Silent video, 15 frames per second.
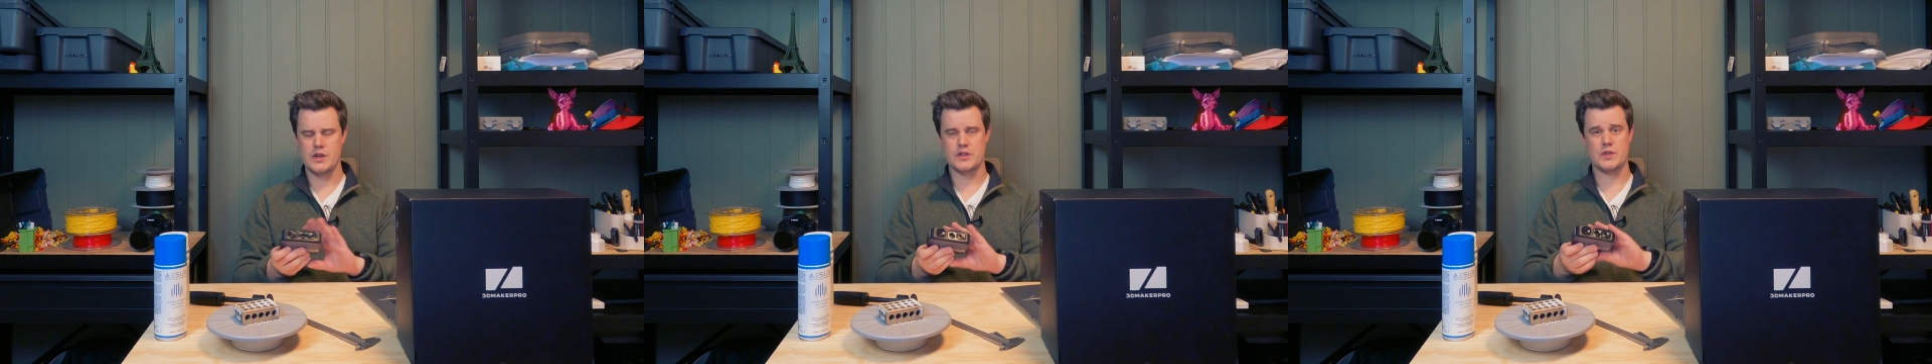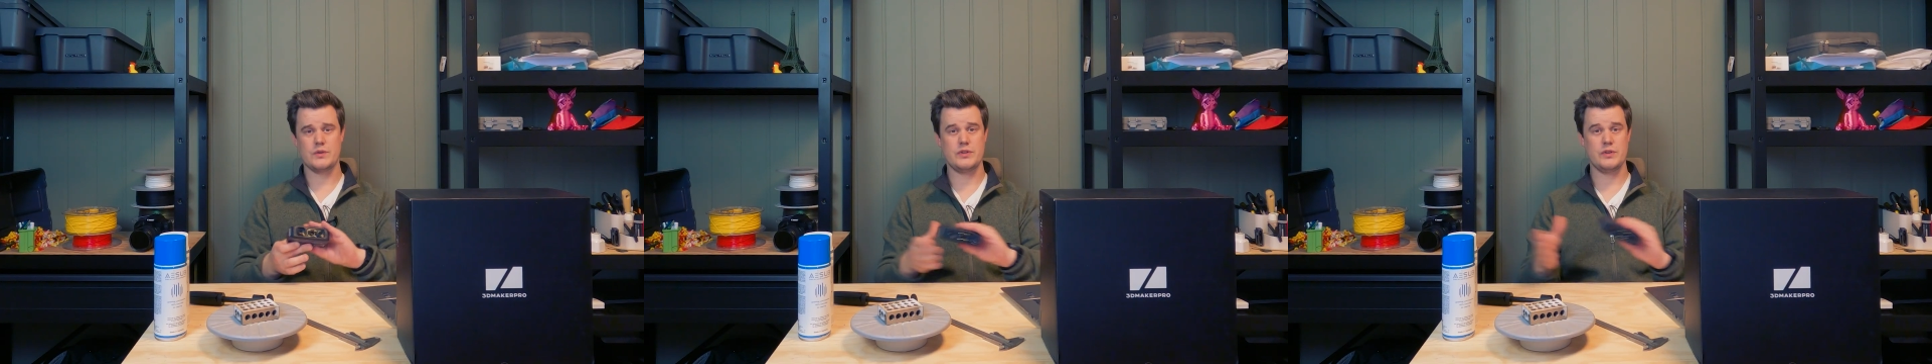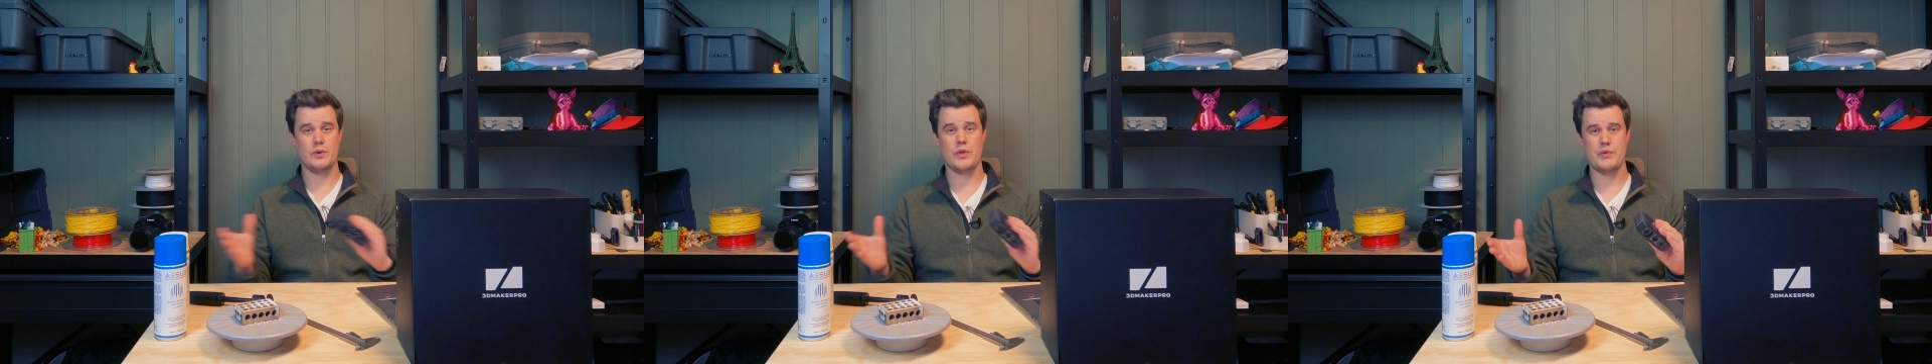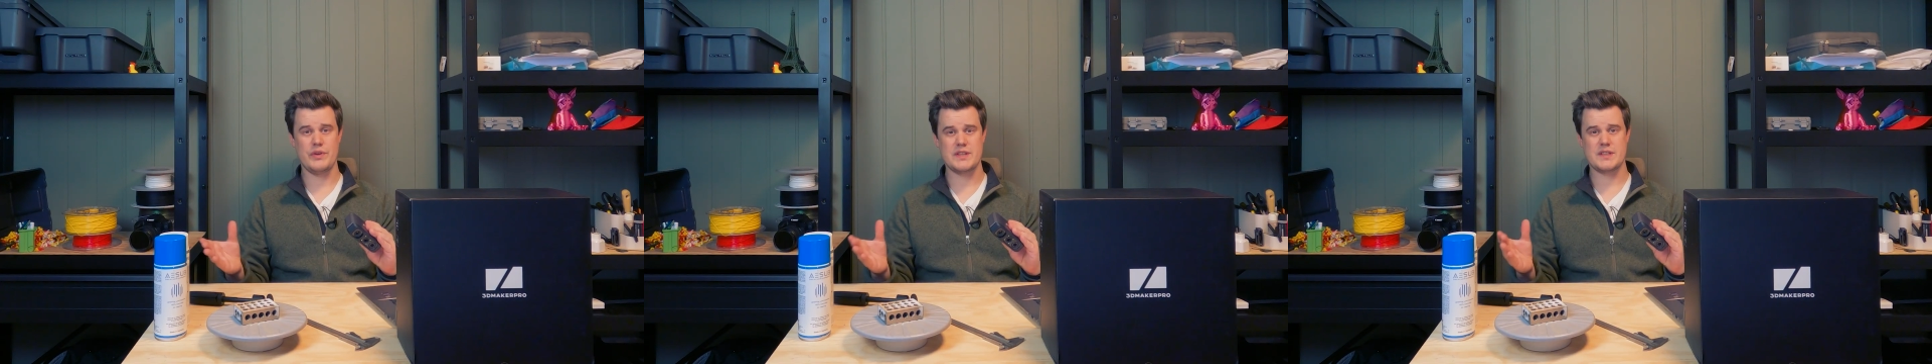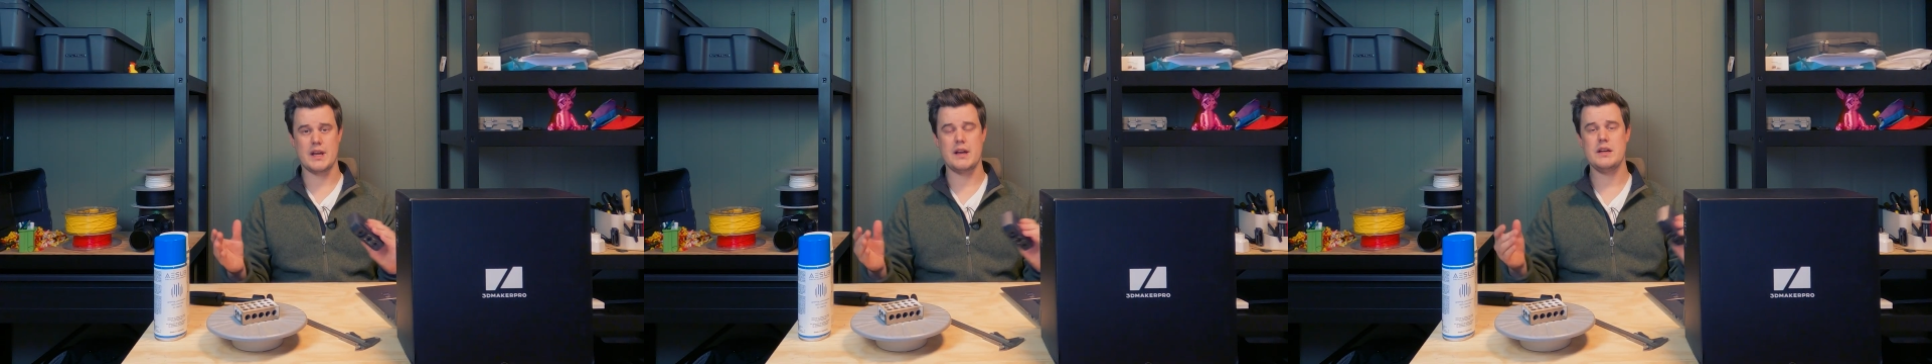So to do
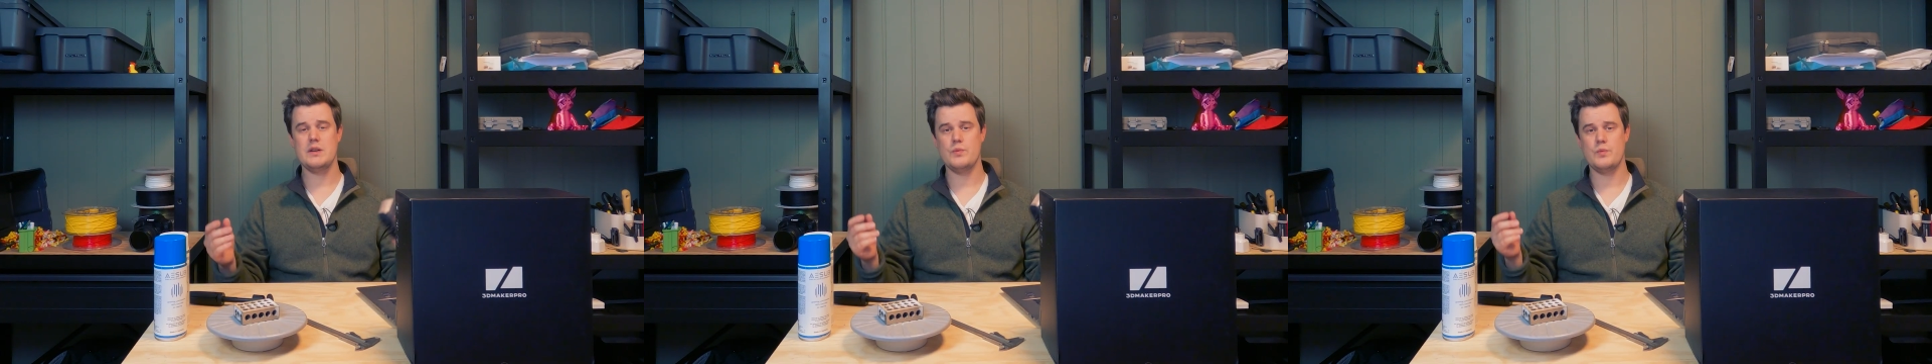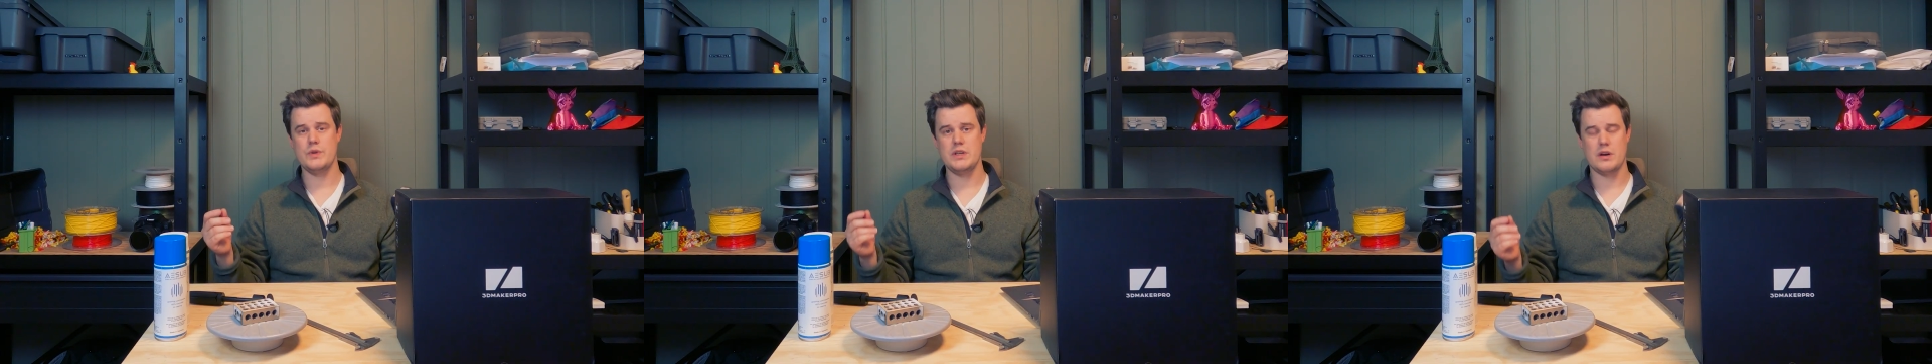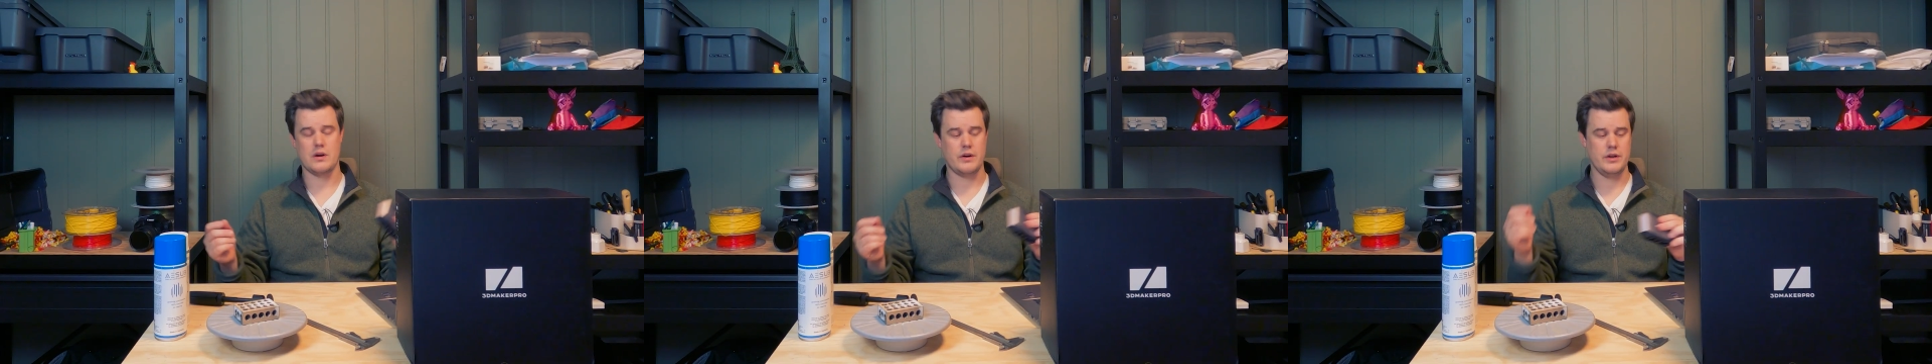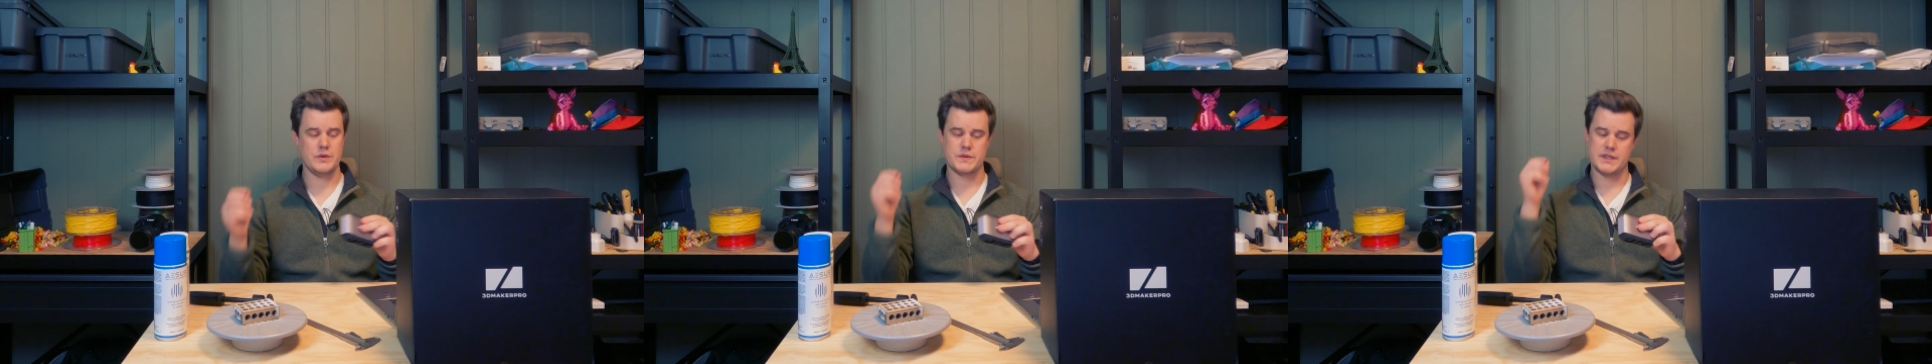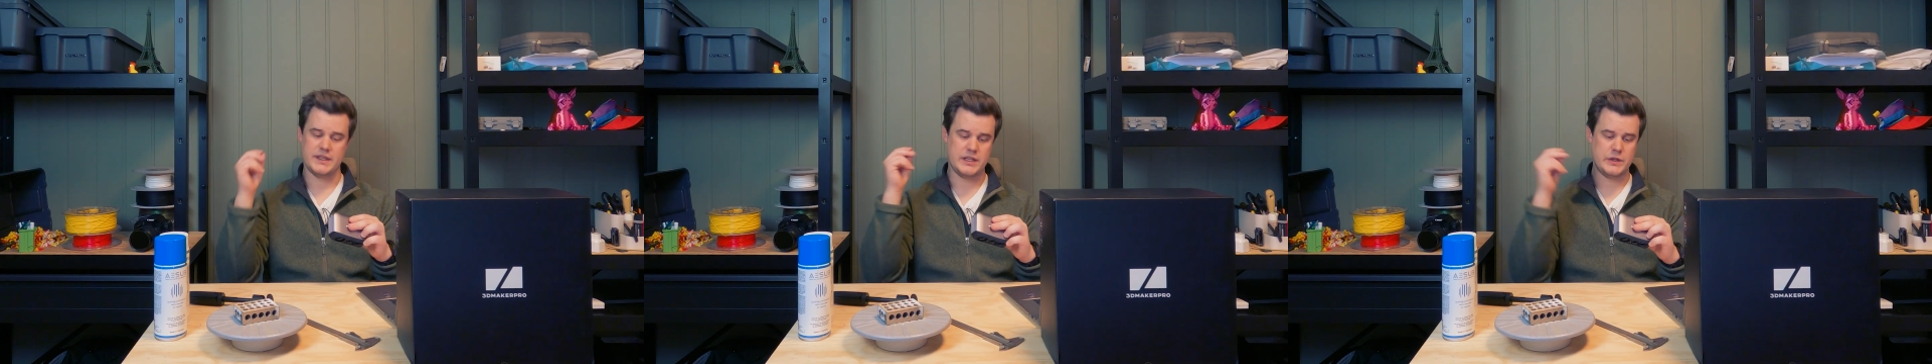3D scanning, we are
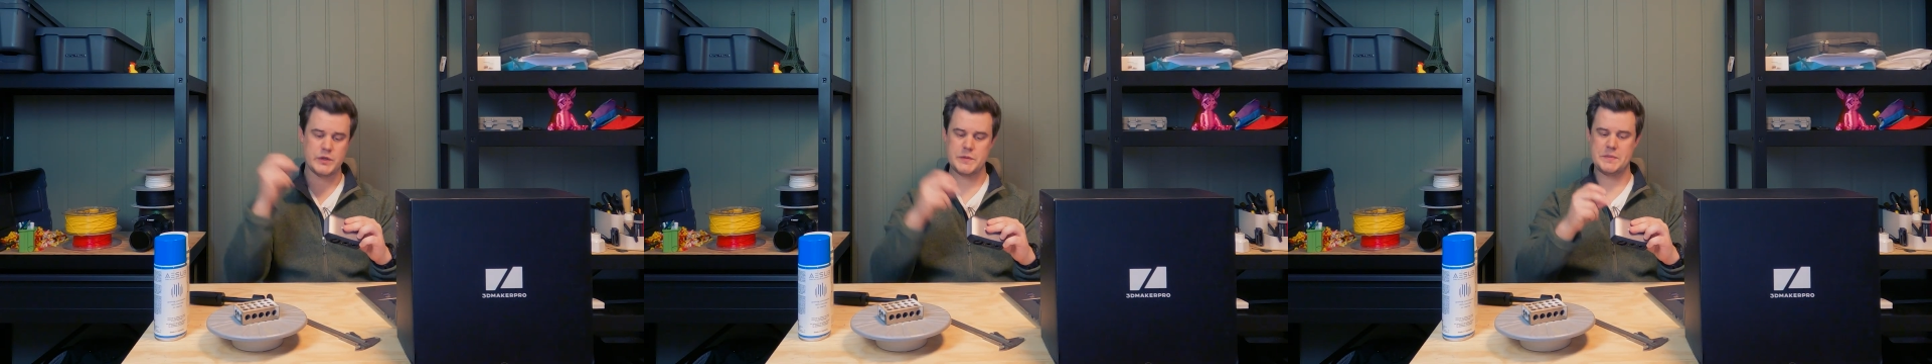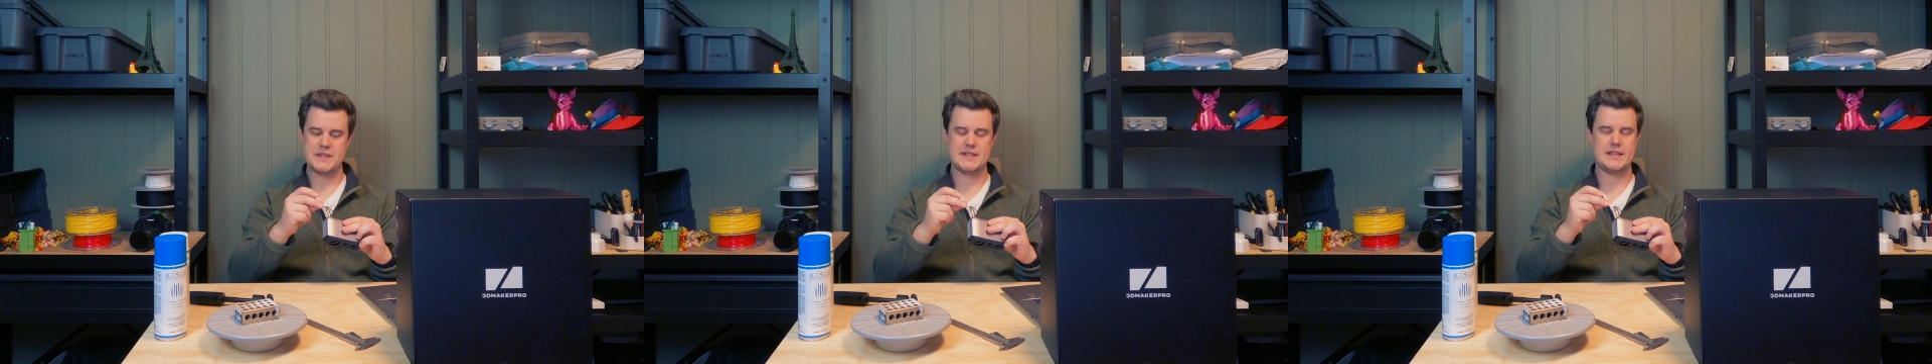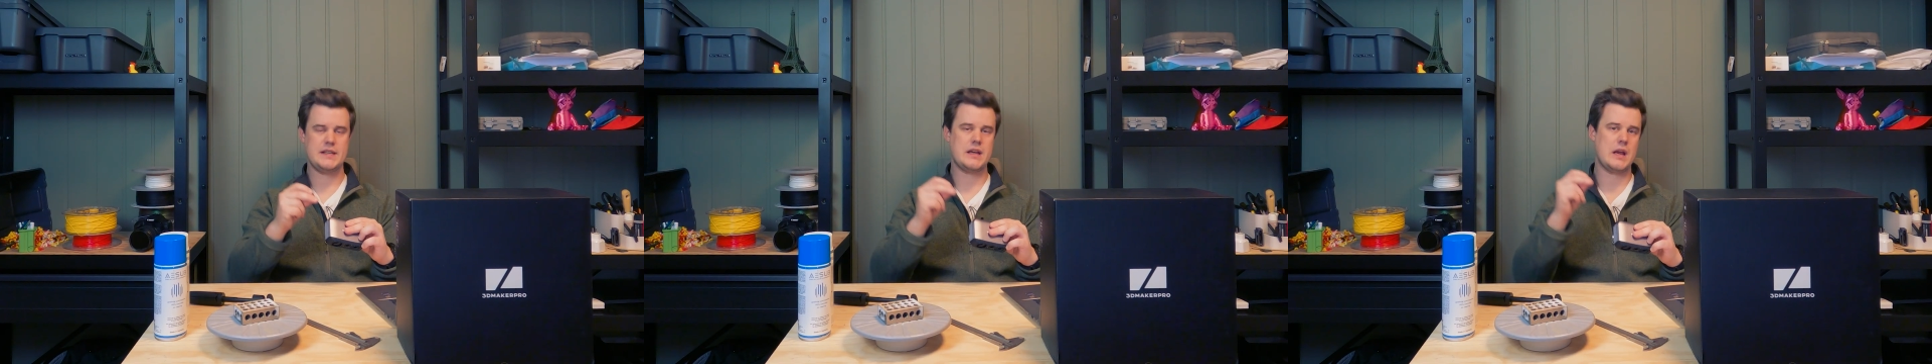using the USB-C